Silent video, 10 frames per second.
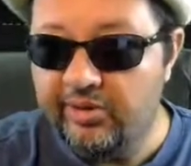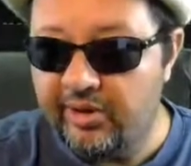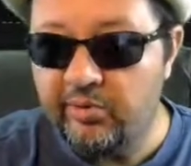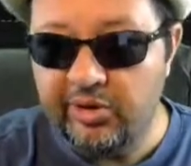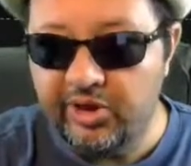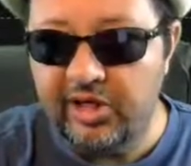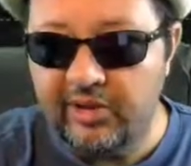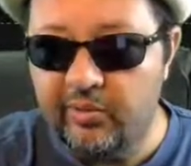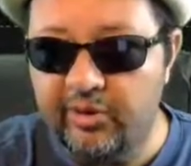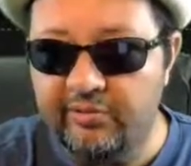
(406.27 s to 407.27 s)
that
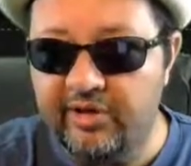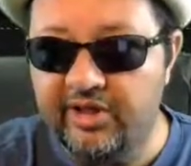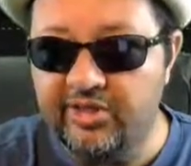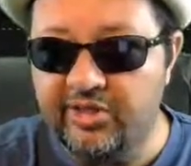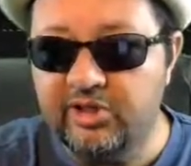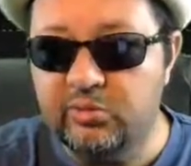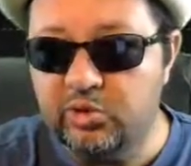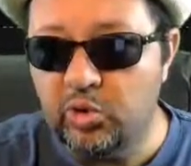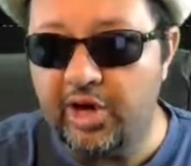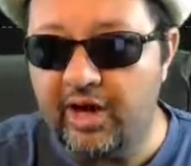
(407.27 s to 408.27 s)
we're dealing with over here and the
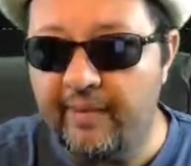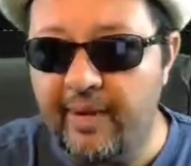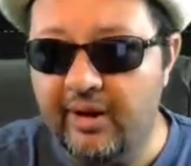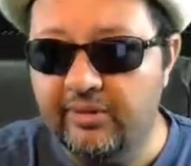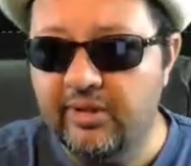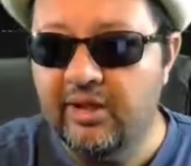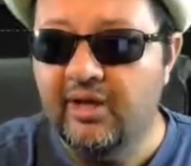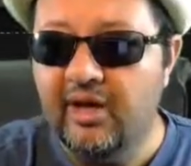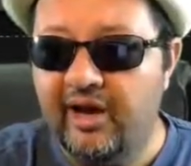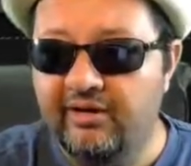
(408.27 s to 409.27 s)
things we're talking
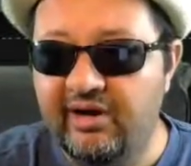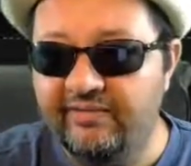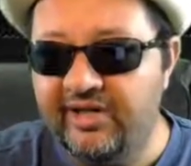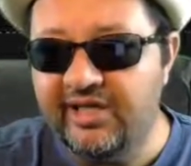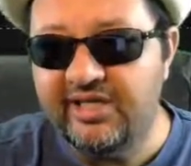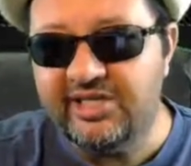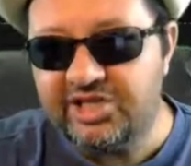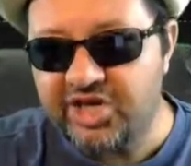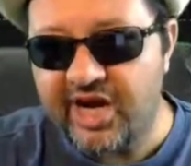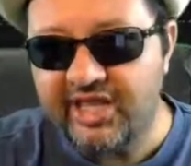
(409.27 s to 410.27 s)
about. I don't have
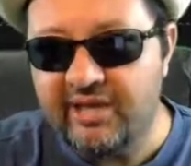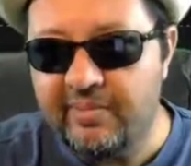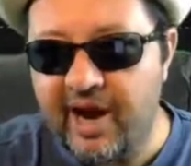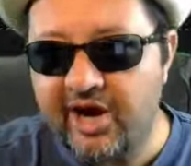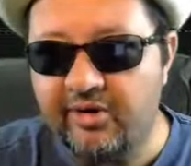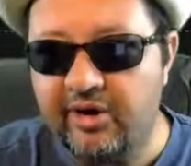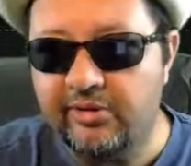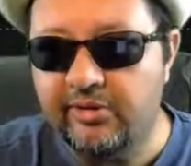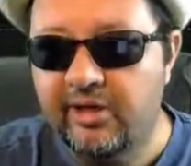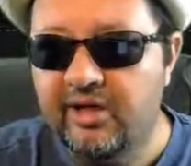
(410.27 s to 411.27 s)
any distracting
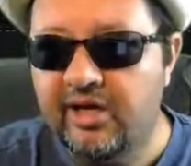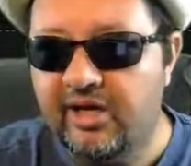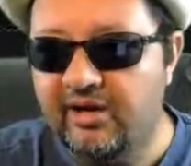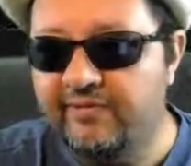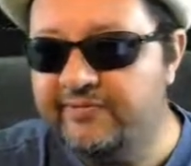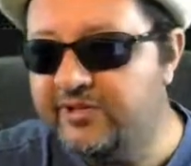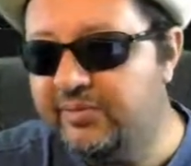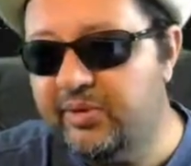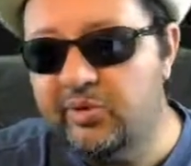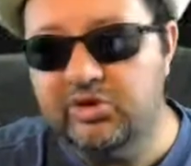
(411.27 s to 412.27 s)
background, and
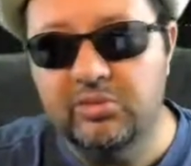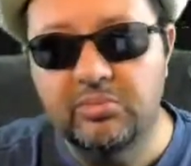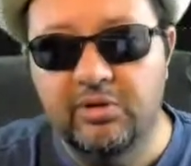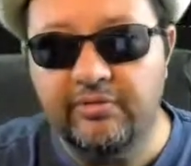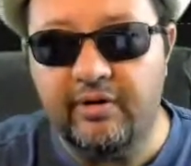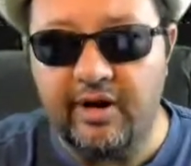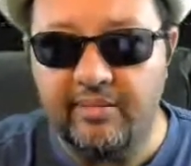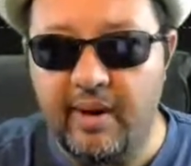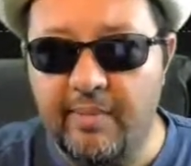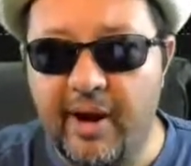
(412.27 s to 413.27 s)
if something was to move
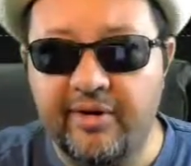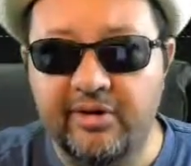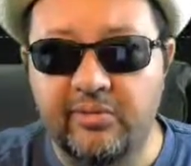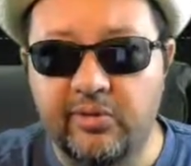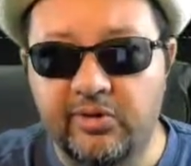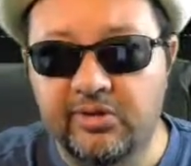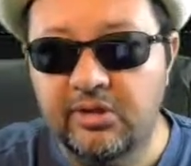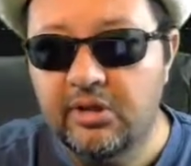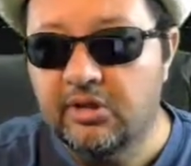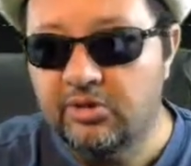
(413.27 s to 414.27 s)
around in my background, it
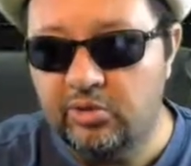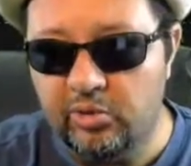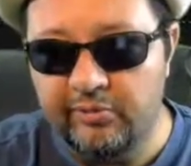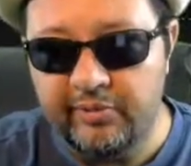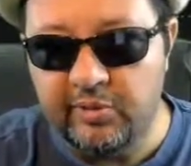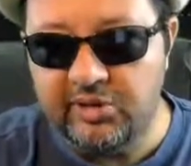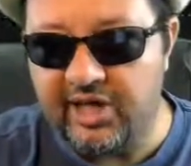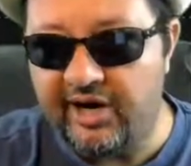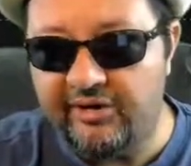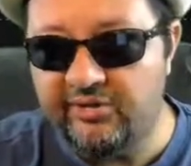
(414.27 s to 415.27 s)
wouldn't draw the
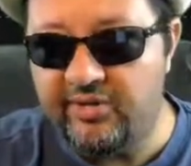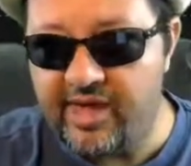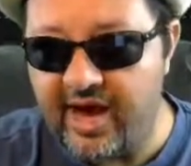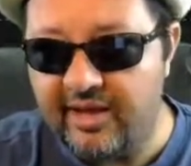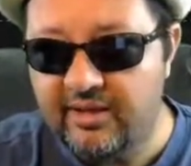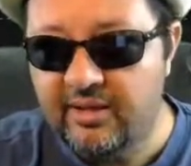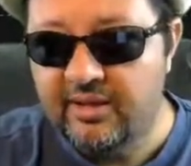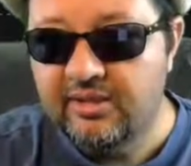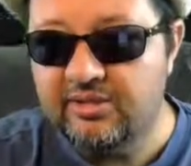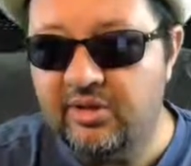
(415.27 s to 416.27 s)
viewer's ire to
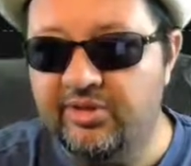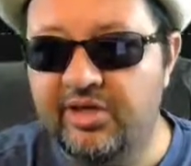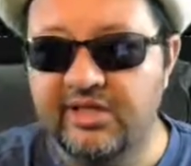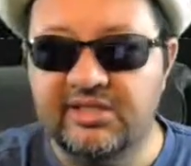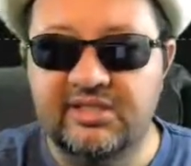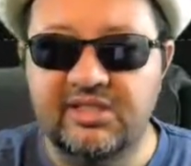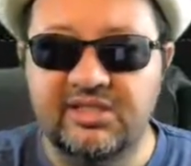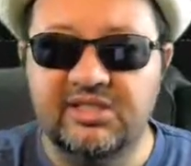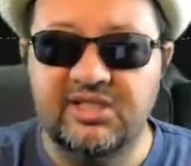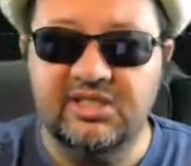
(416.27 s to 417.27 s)
that. So I think
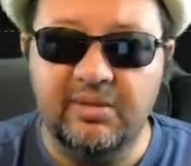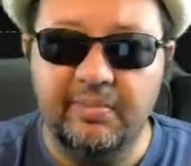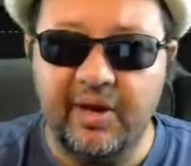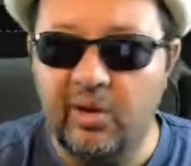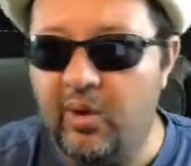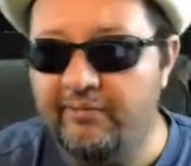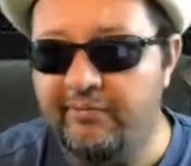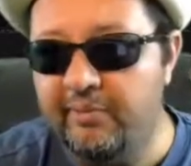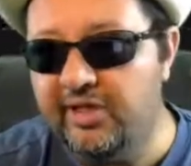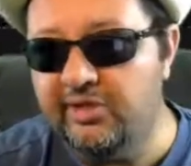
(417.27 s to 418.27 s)
this is just a better
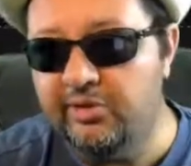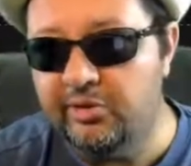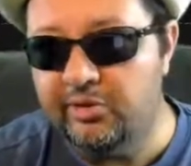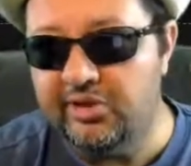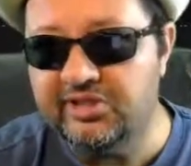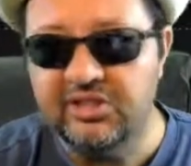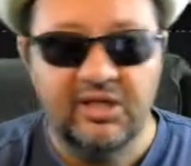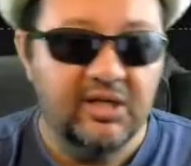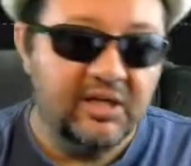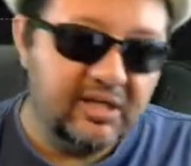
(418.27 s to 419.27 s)
way for me to do
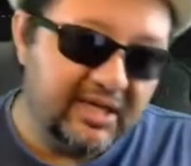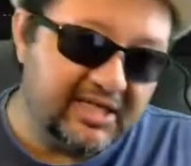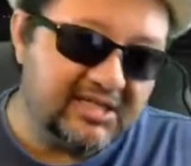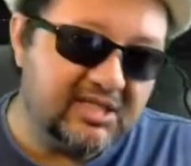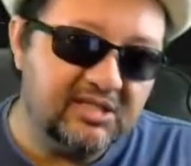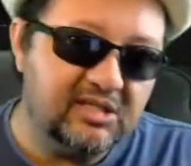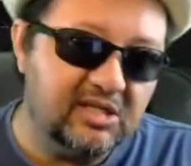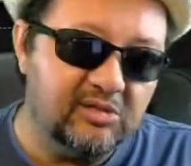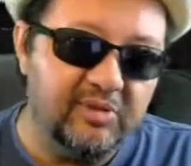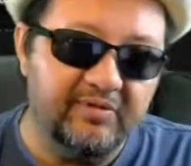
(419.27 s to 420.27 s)
this. Yes,
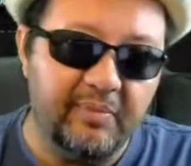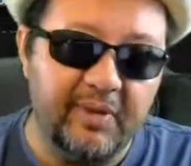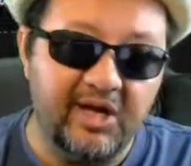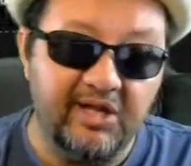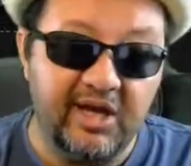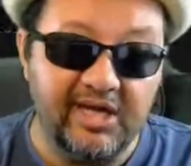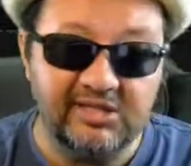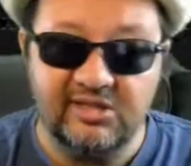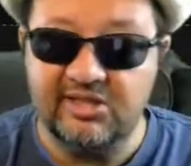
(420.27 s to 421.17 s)
it is a little bit of a pain in the